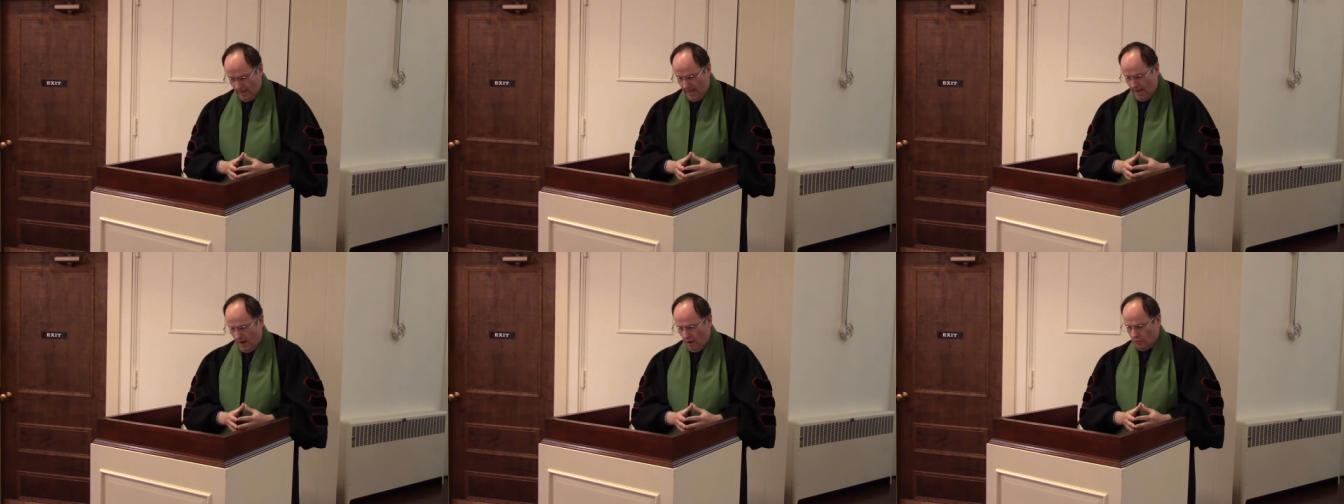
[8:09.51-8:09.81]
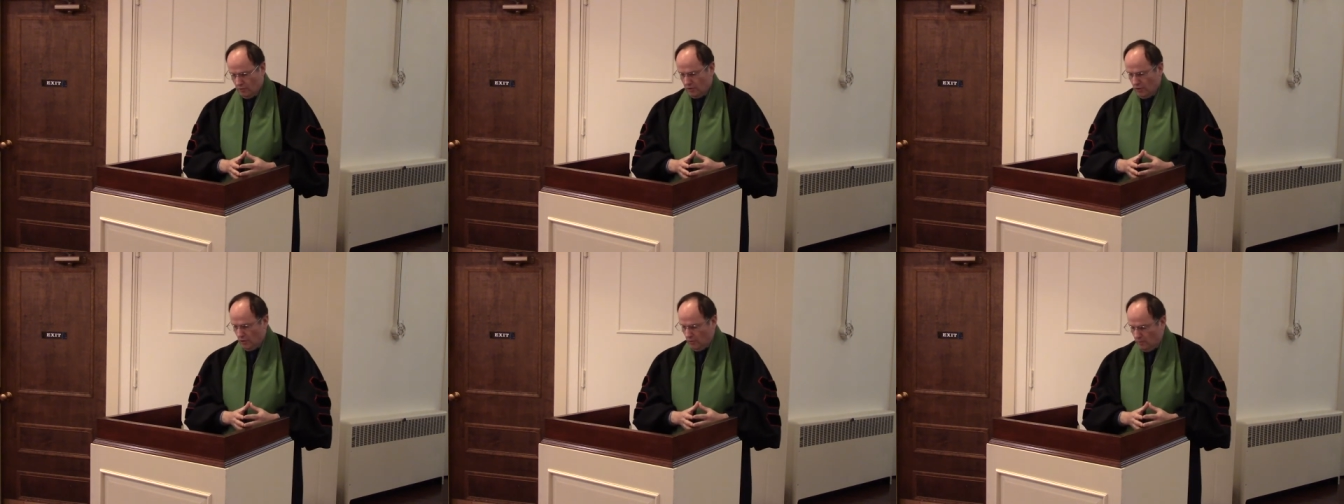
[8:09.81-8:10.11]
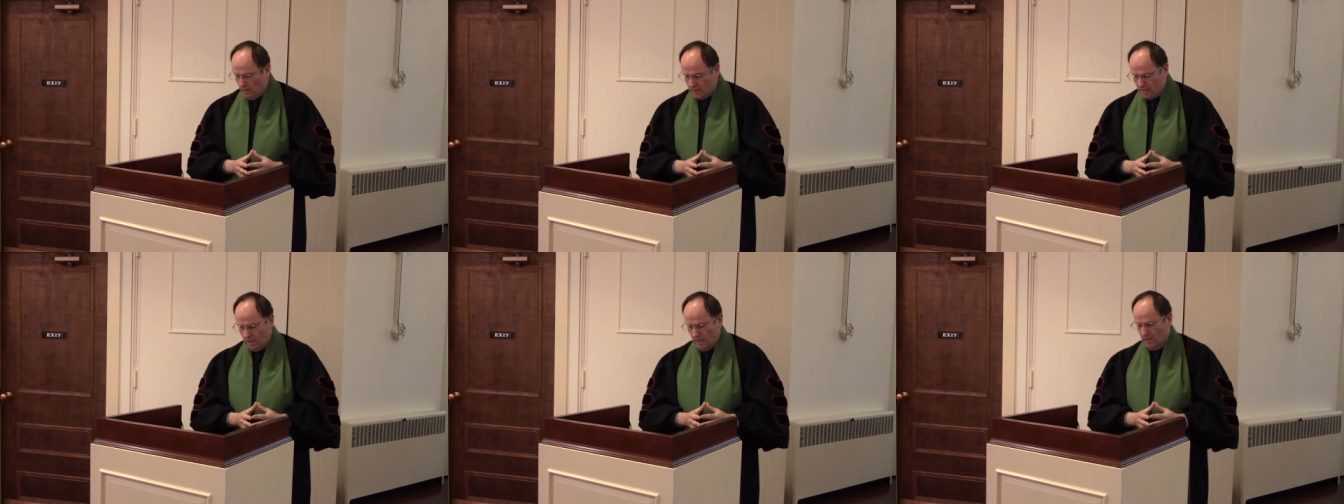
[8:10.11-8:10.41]
On no
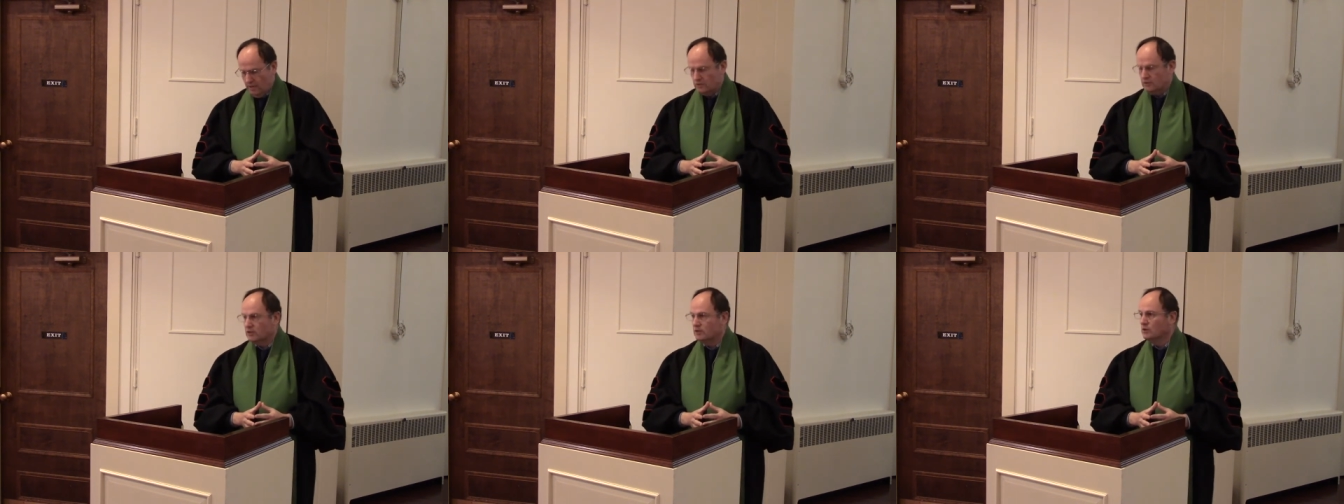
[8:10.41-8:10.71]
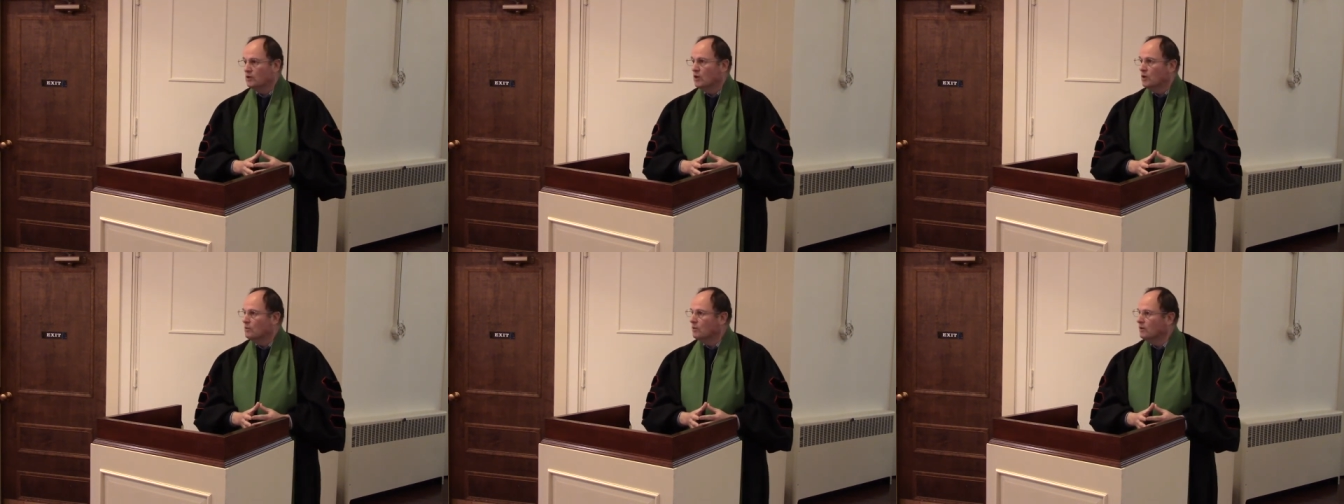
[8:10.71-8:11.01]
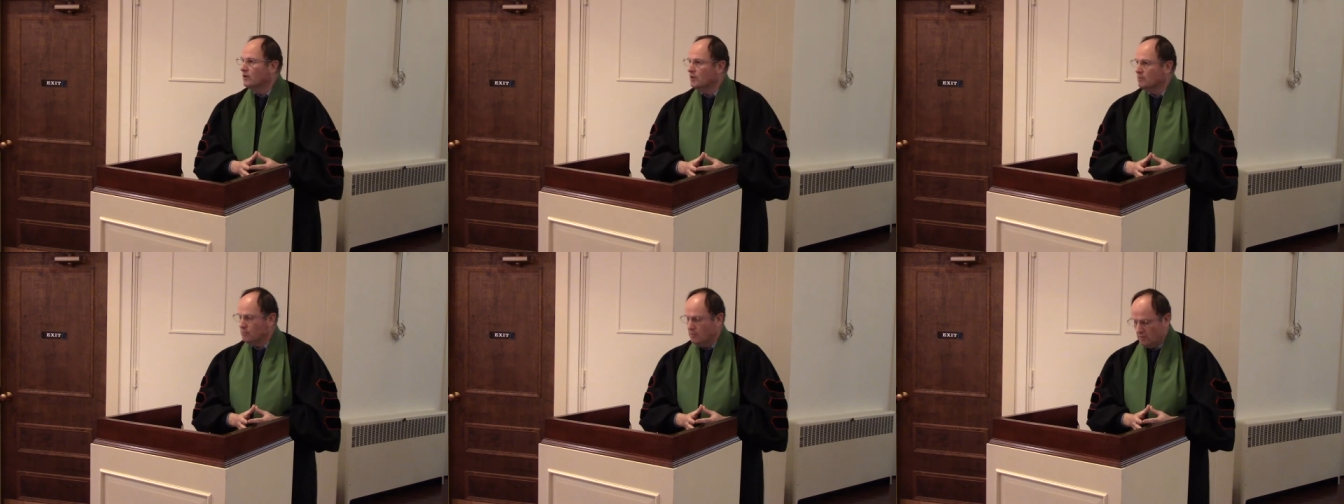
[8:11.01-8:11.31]
occasion will
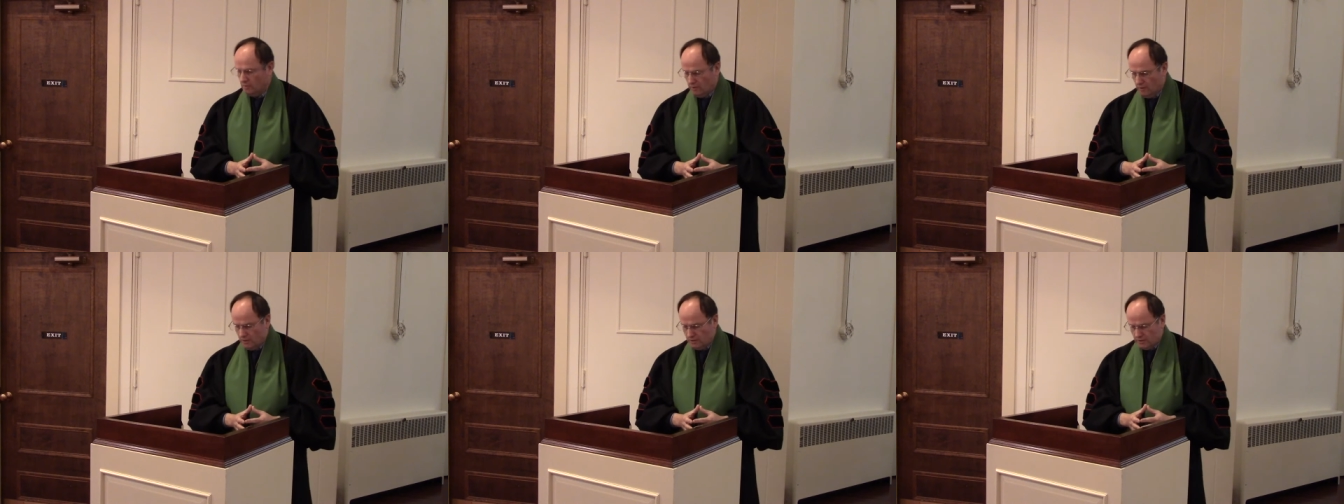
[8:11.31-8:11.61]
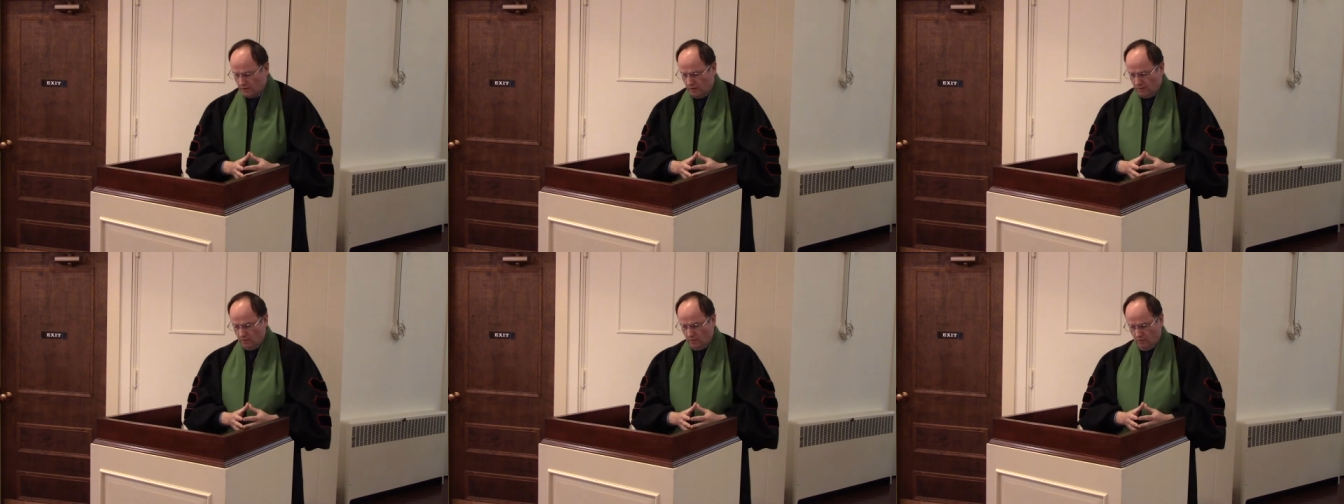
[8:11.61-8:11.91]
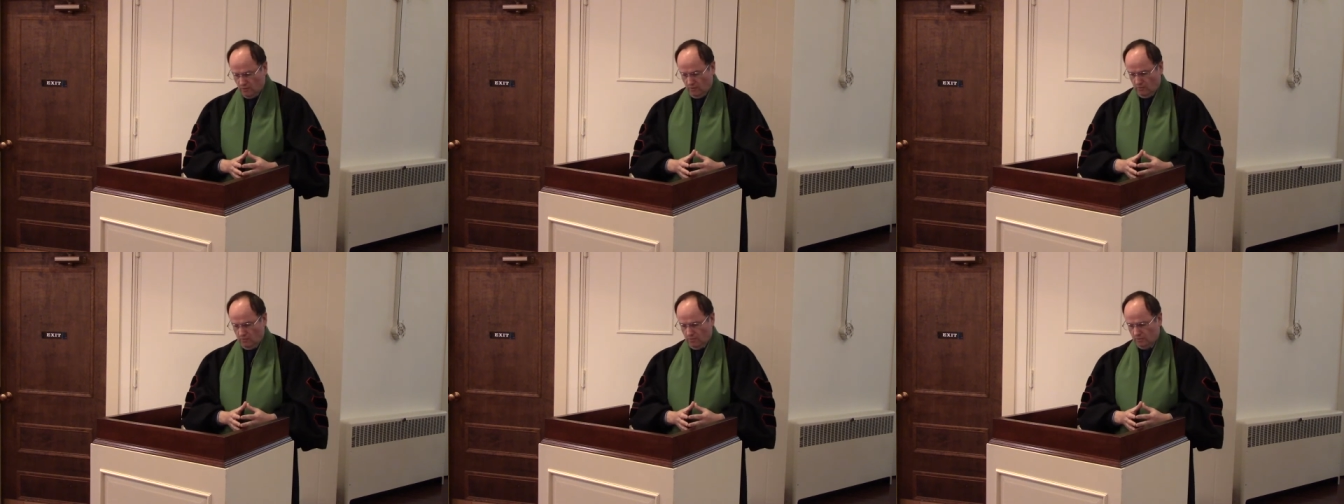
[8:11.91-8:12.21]
he put us on
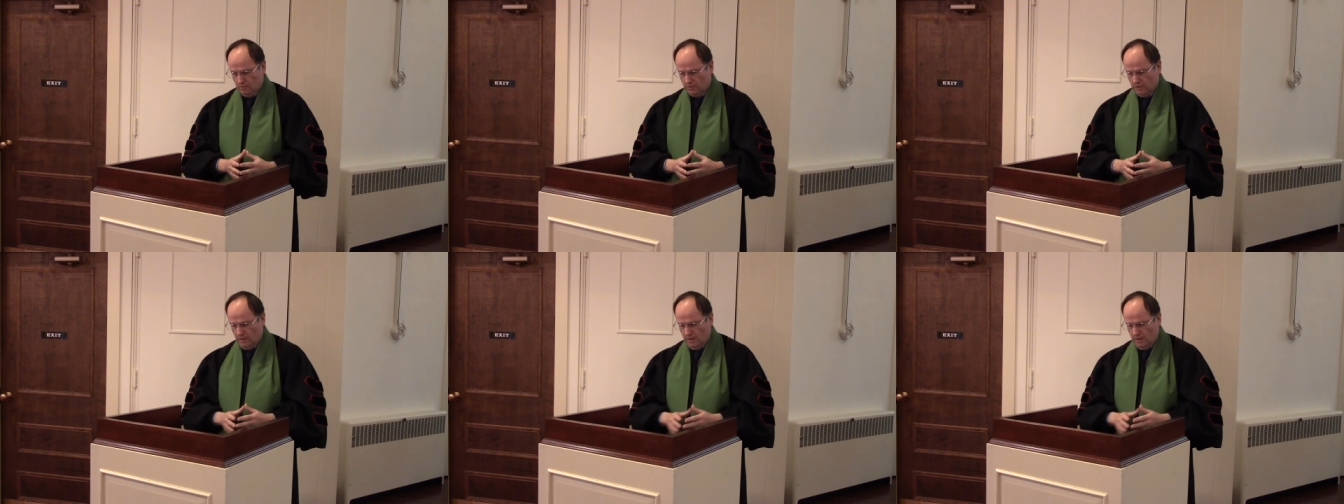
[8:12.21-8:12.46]
hold,